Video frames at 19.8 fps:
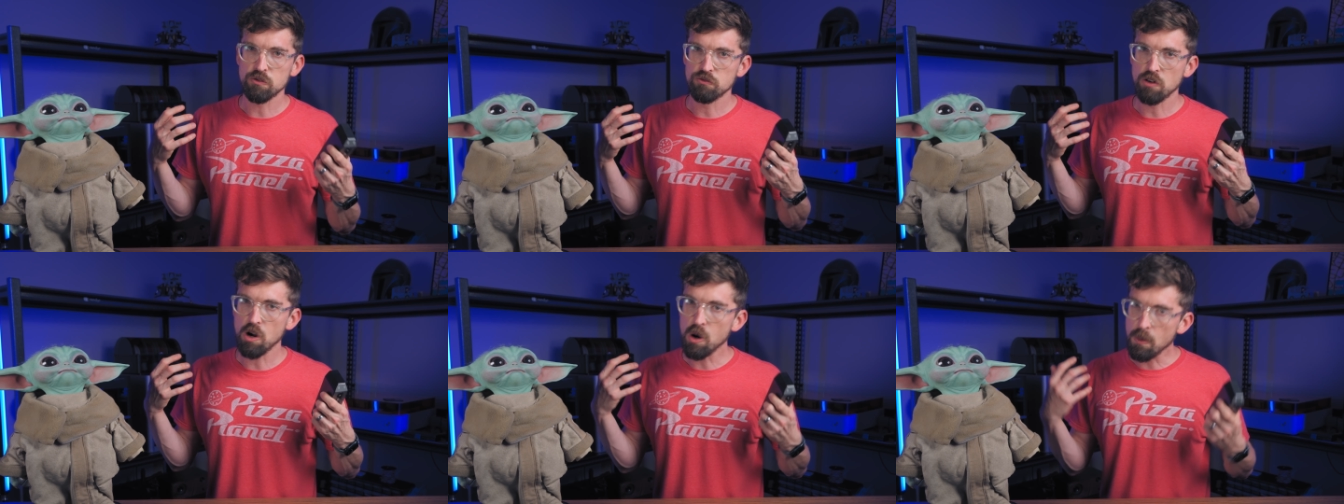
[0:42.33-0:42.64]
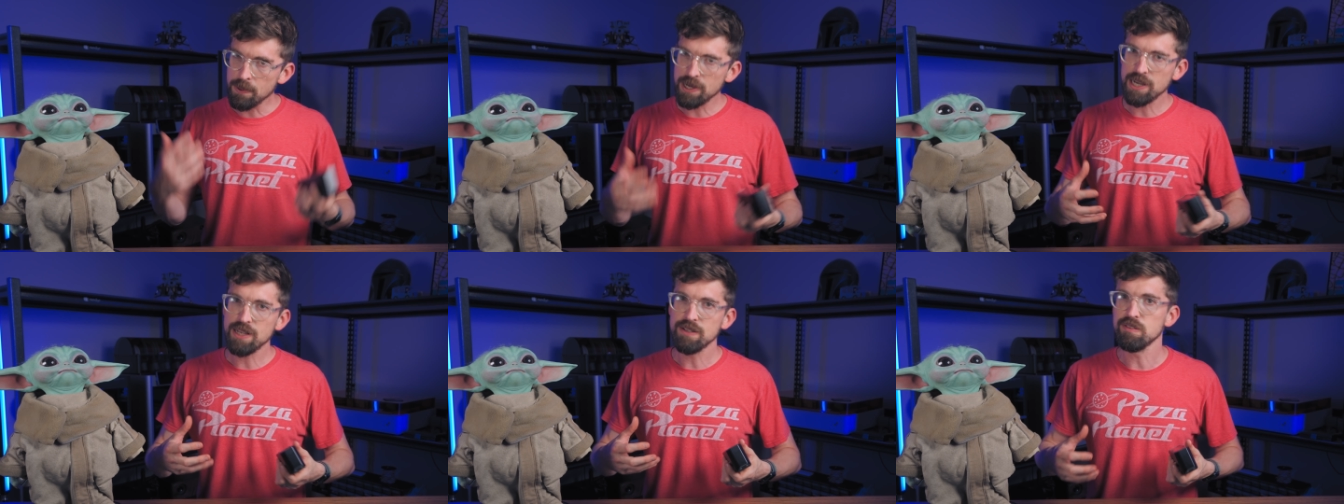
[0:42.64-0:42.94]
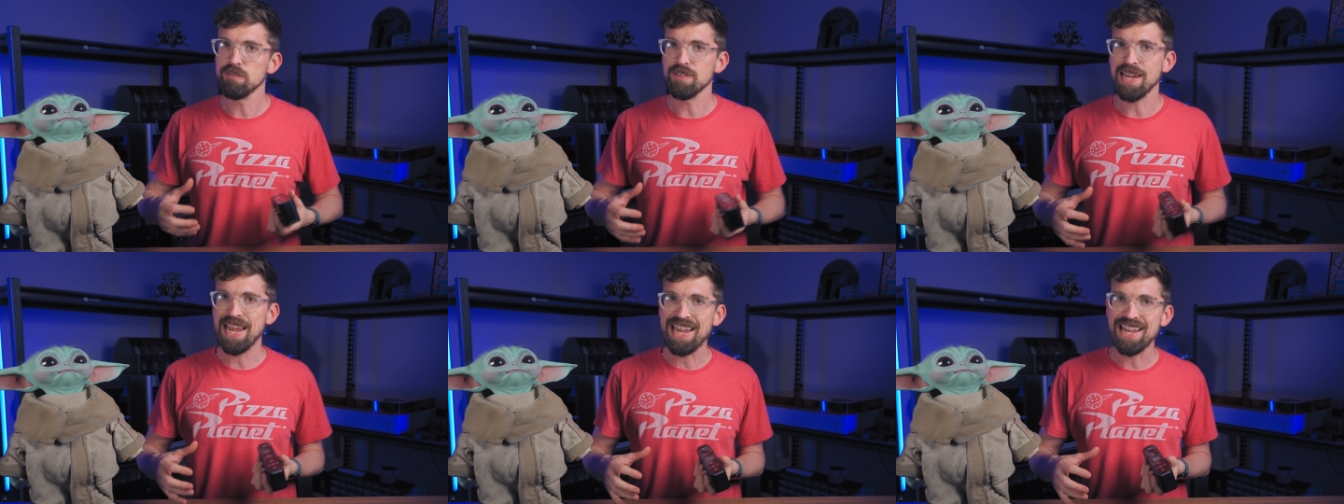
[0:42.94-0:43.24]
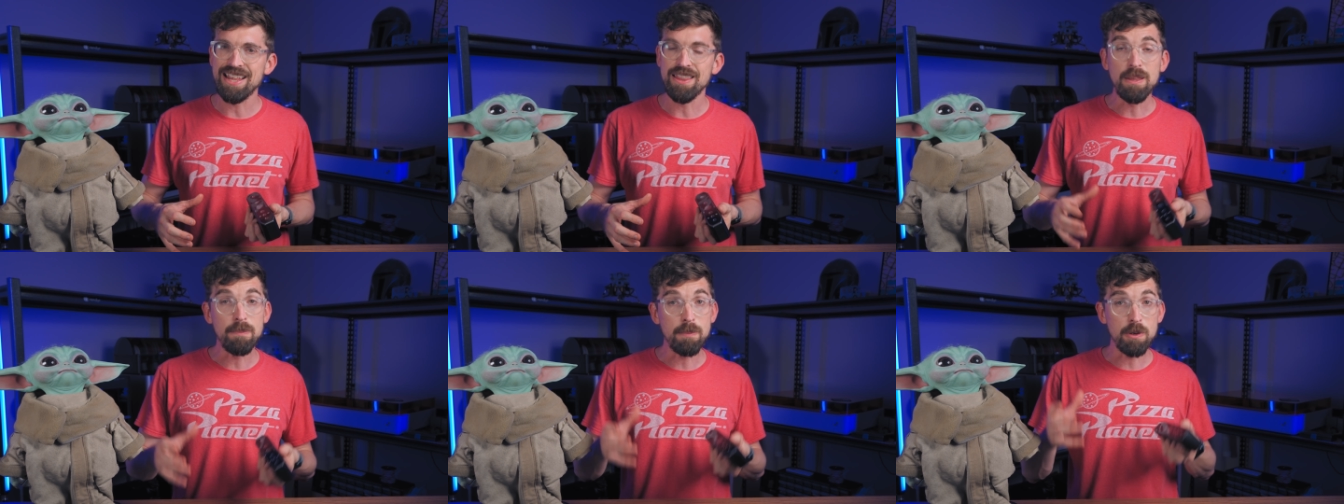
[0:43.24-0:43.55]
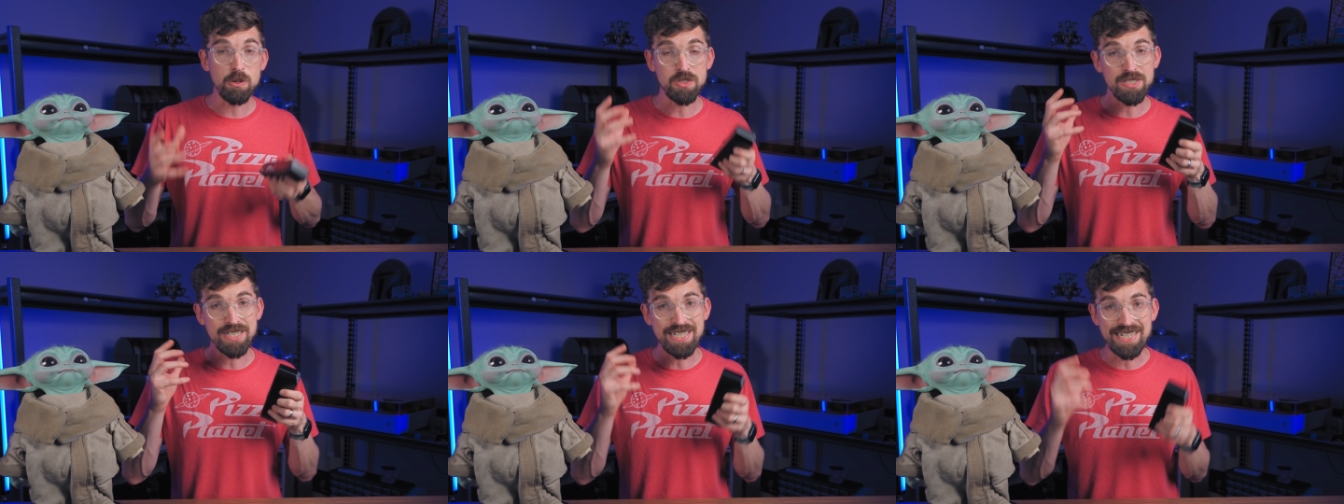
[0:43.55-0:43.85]
robust and the
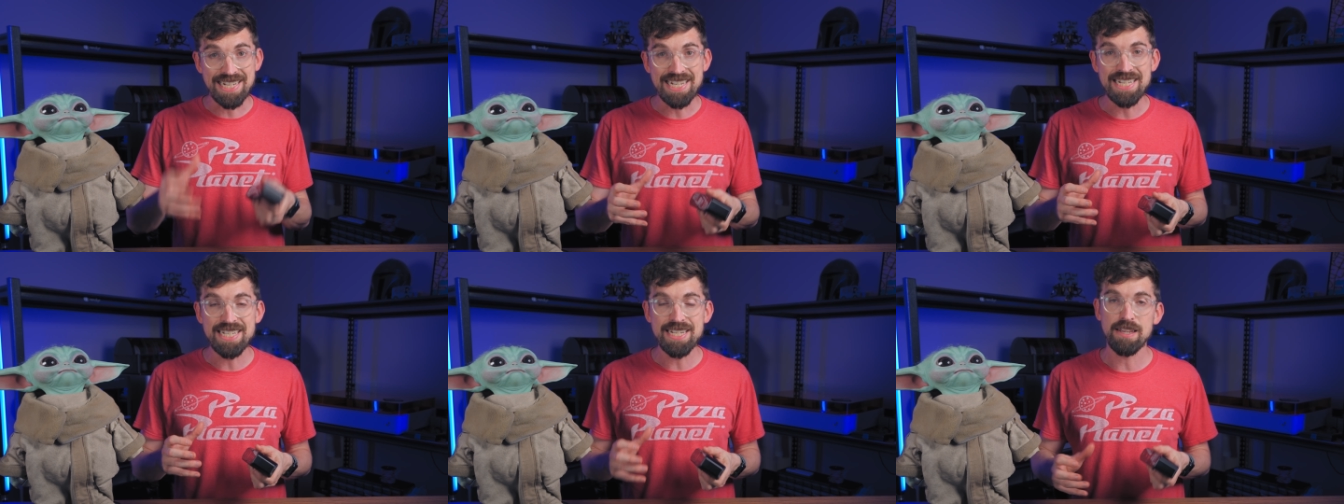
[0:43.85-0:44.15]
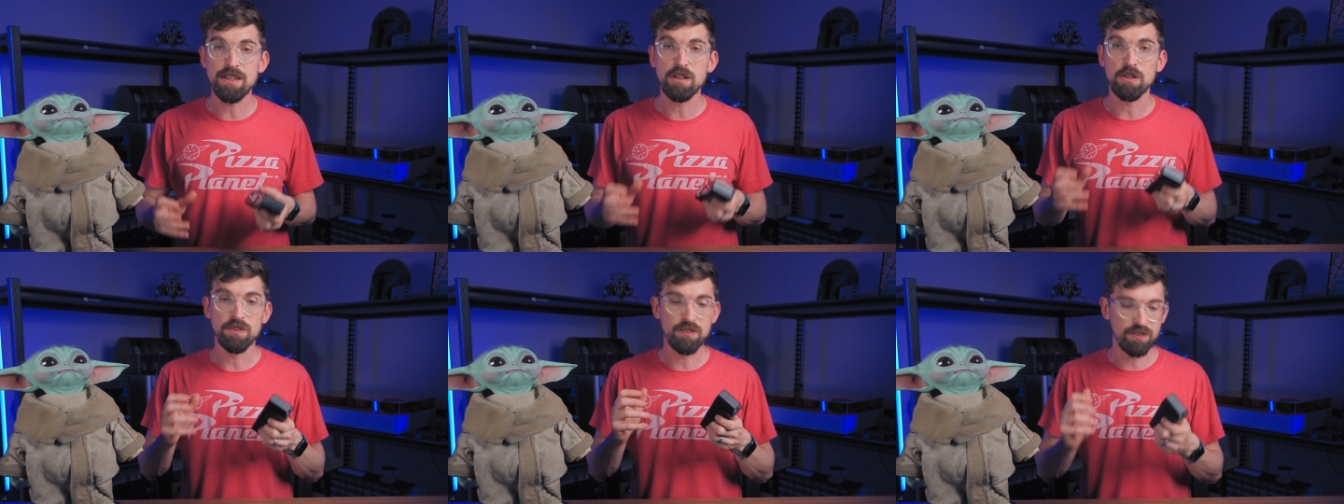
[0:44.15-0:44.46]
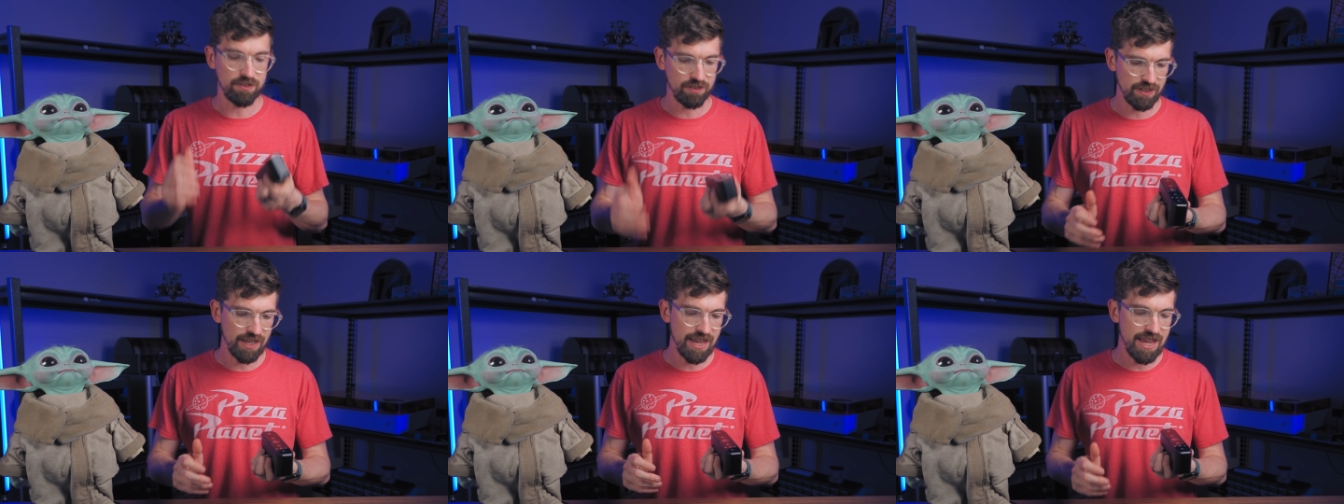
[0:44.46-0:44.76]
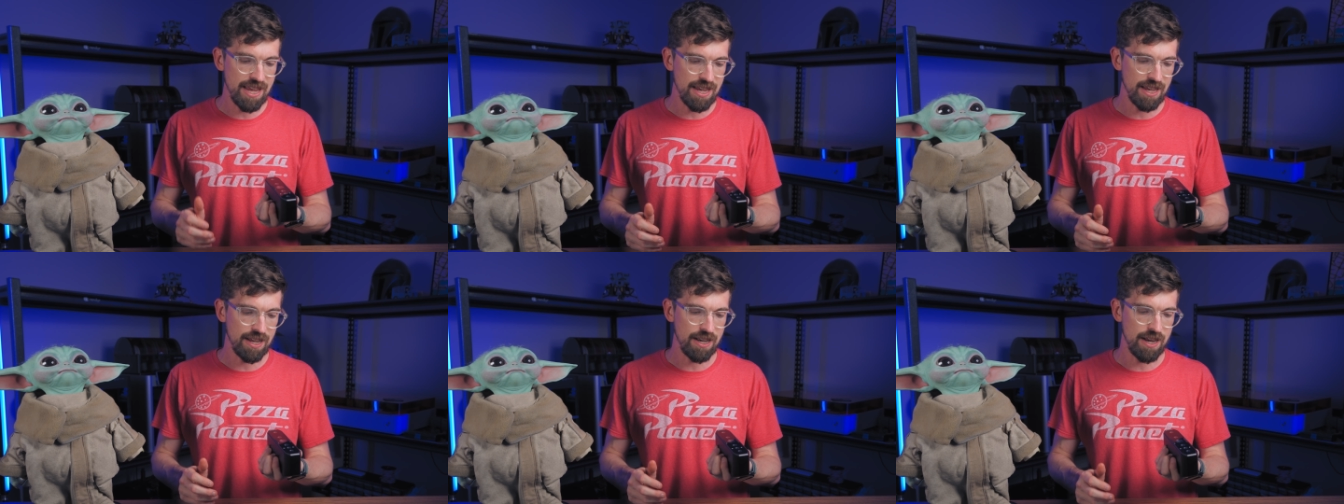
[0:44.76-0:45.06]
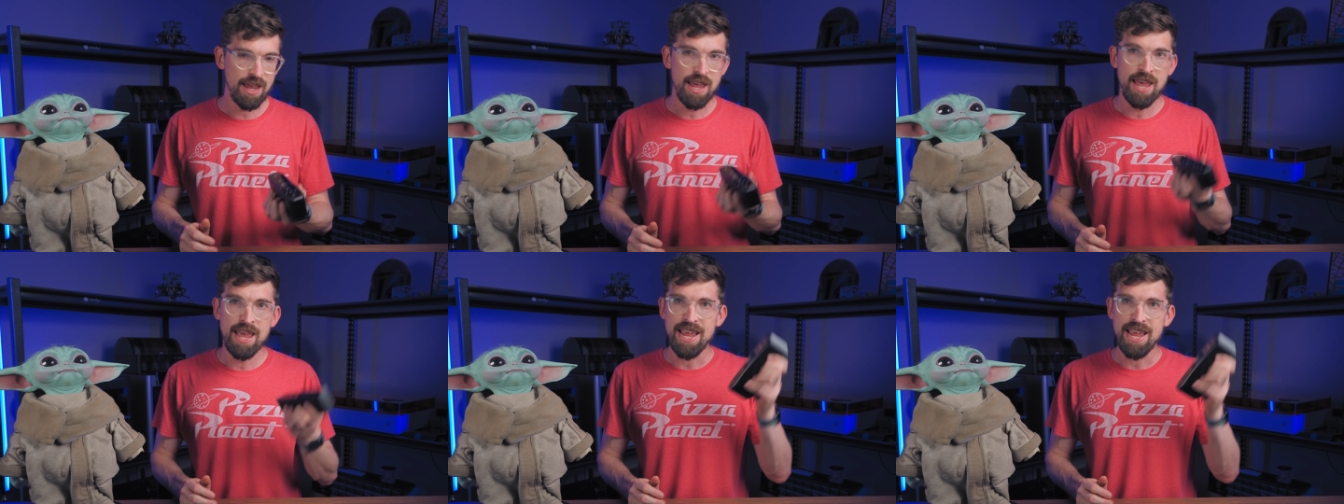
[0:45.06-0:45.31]
most detailed scan,